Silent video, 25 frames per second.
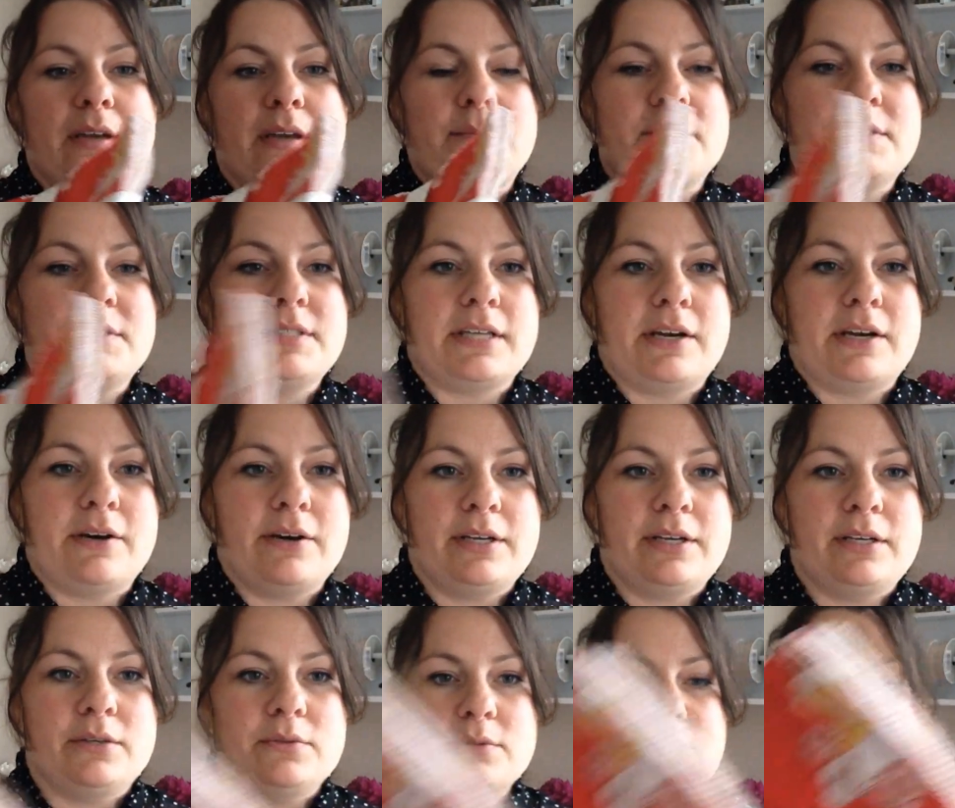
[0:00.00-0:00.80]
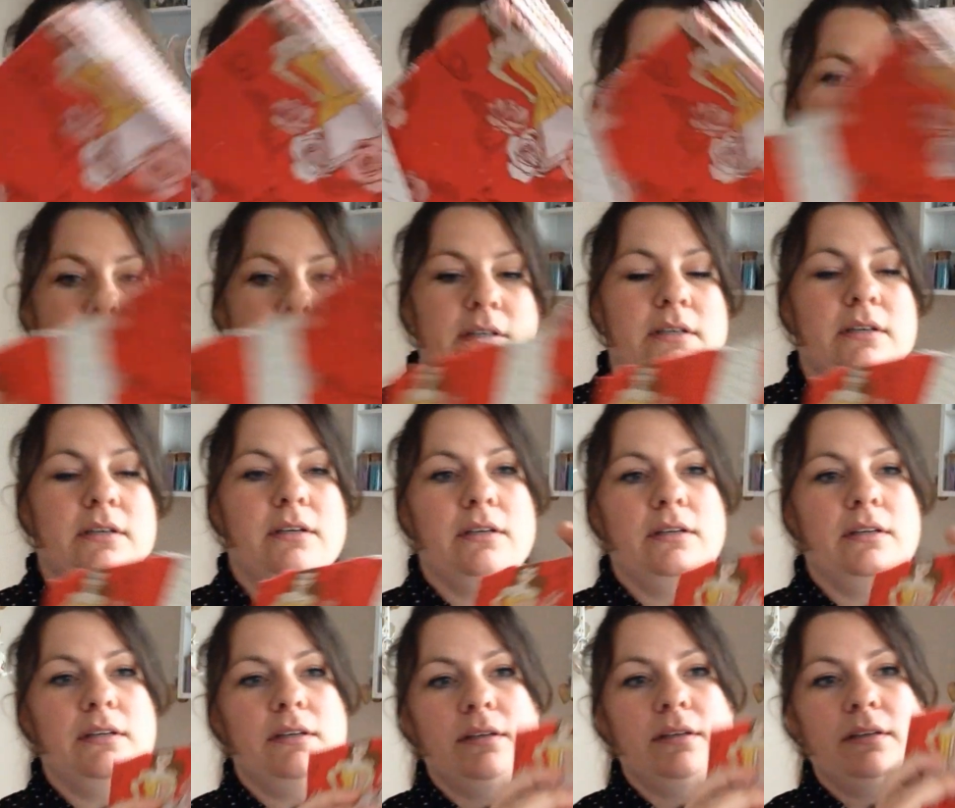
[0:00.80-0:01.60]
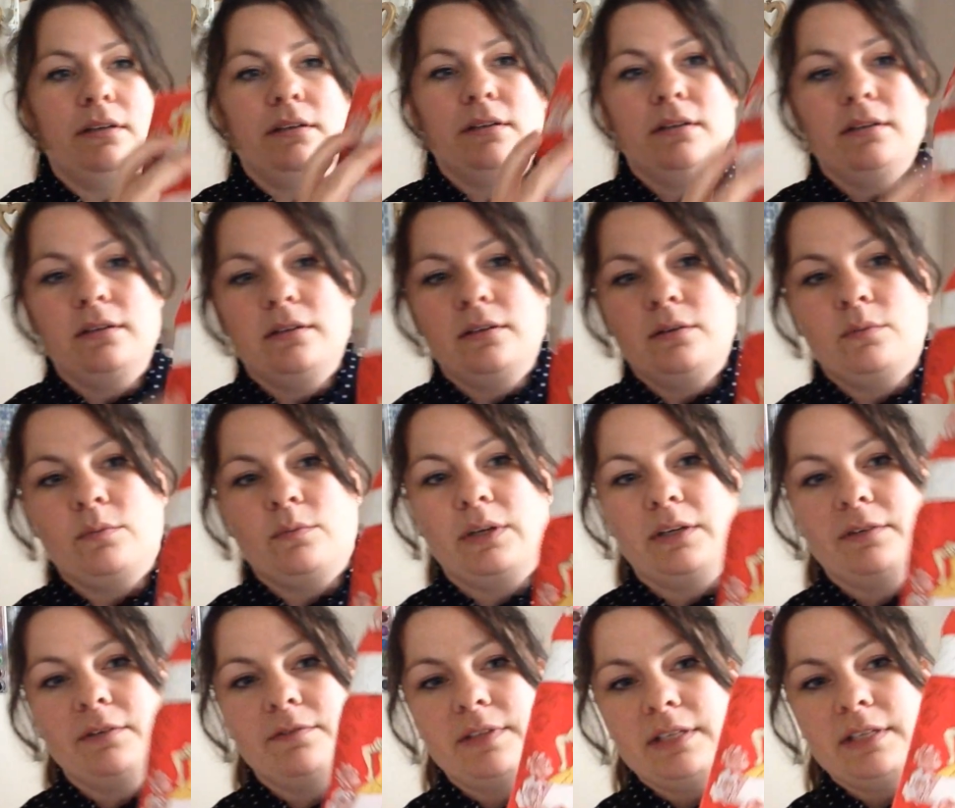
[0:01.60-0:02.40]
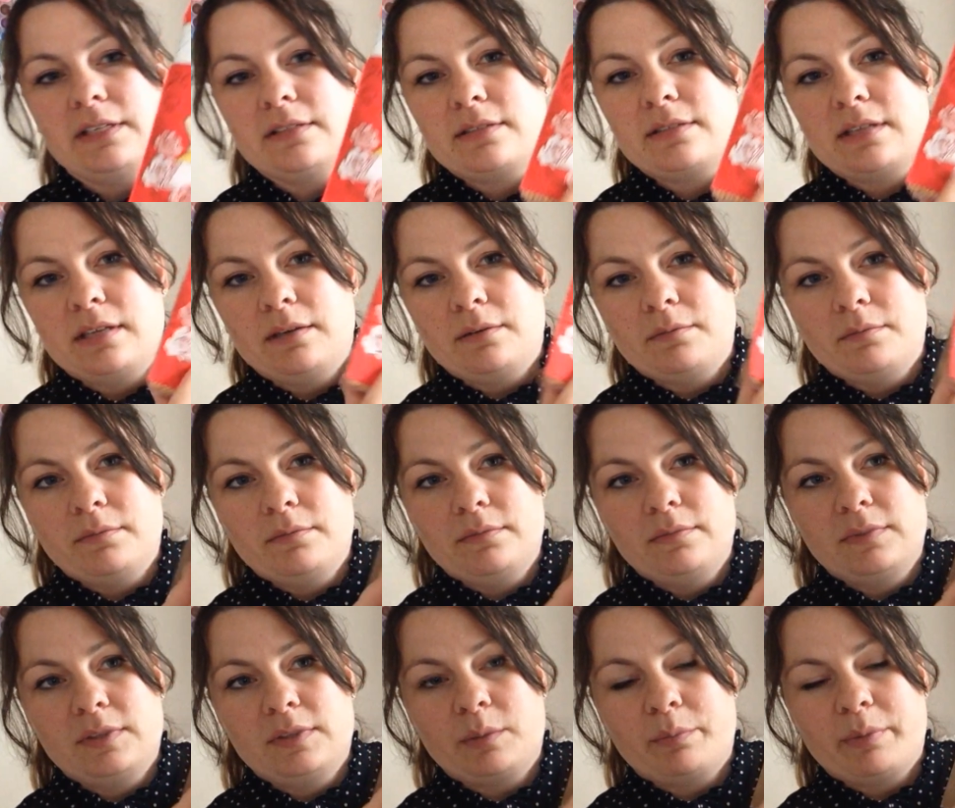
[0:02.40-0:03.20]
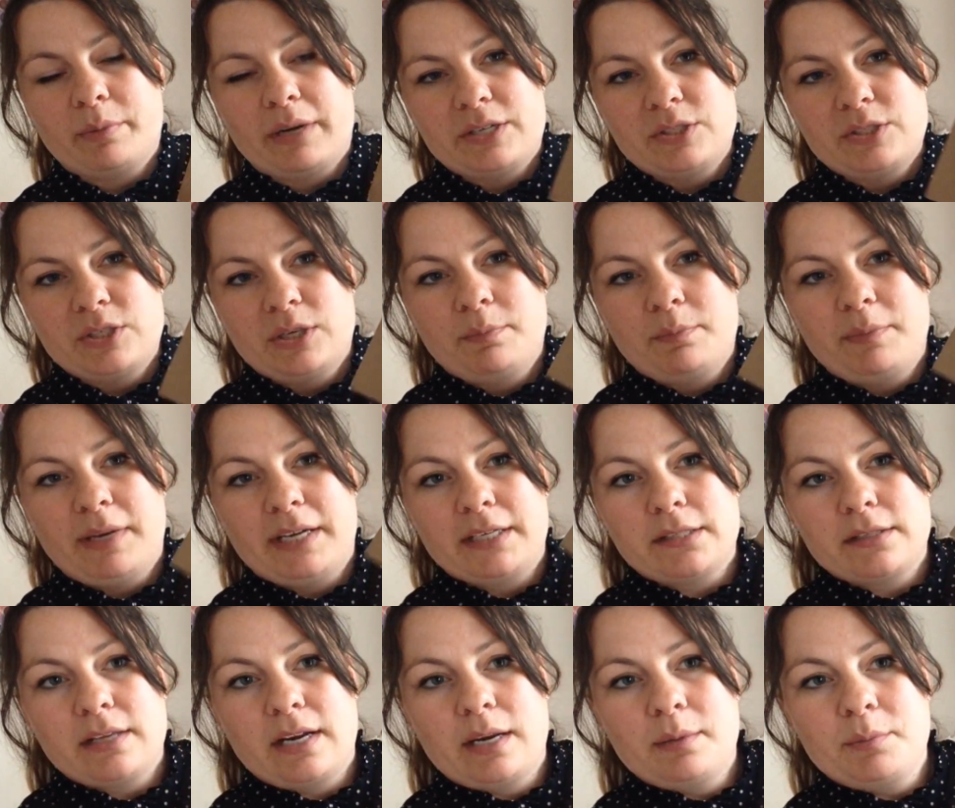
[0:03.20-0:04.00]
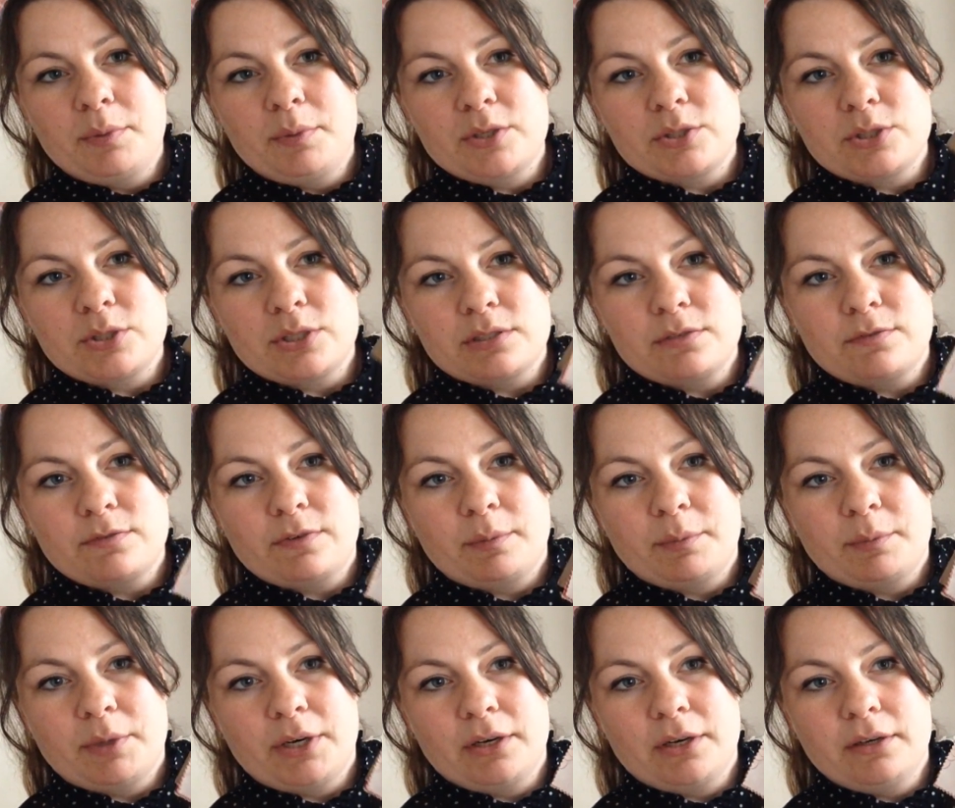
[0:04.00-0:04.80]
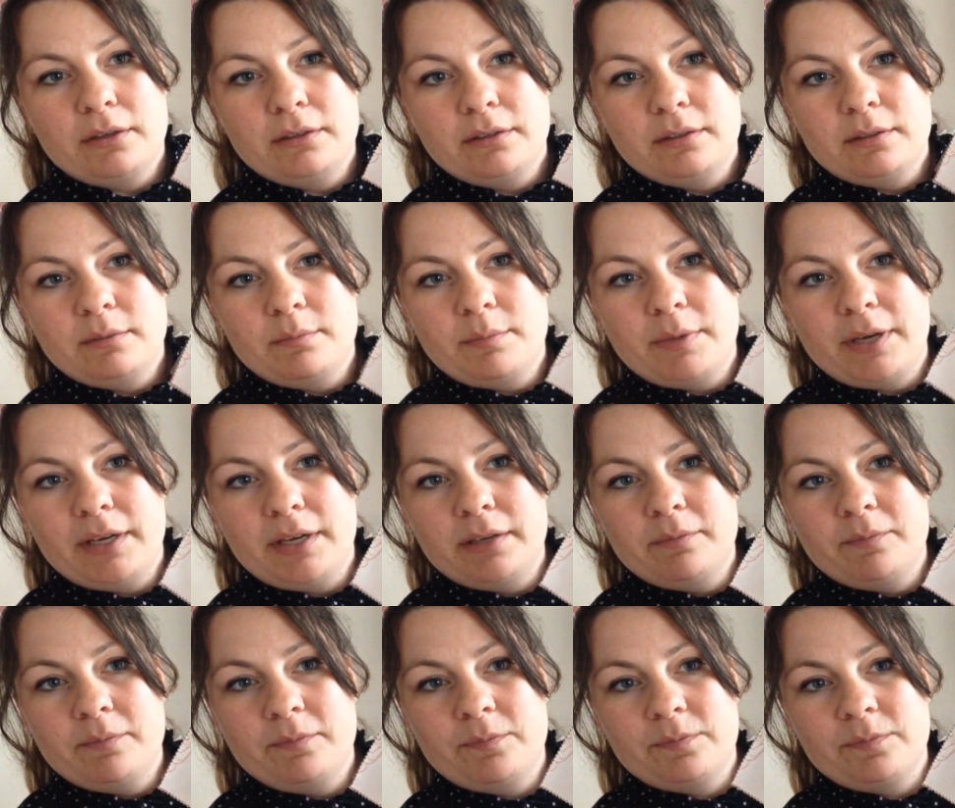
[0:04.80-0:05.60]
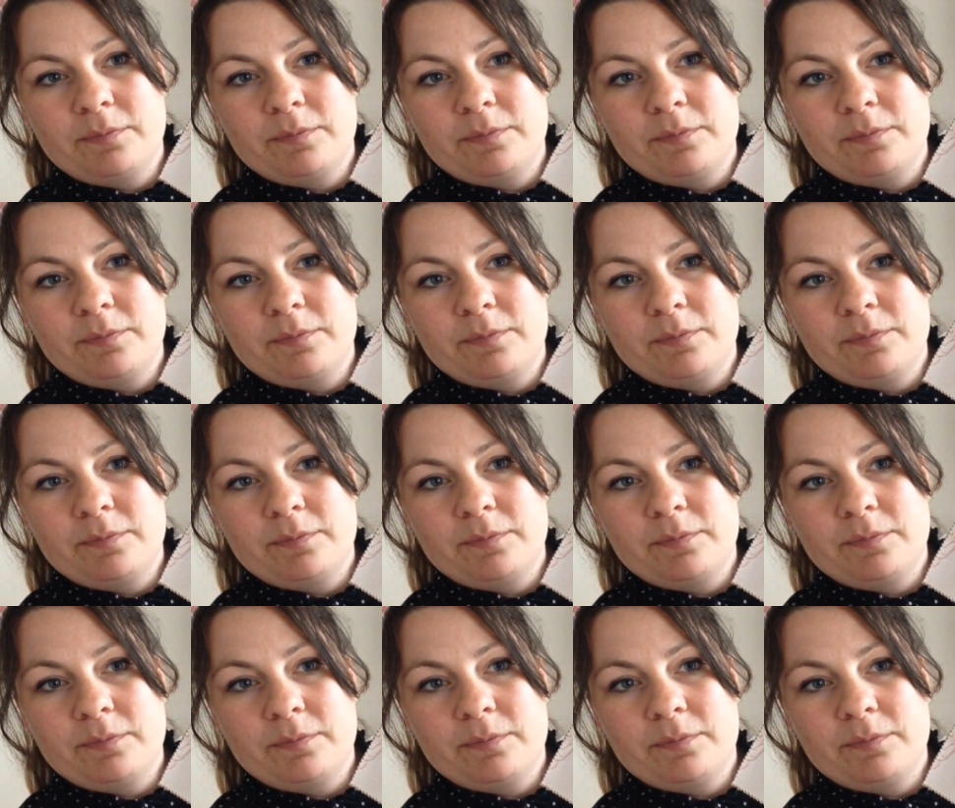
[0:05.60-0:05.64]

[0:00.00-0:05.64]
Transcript: Sarah used one of these in the project bag that I purchased from her, but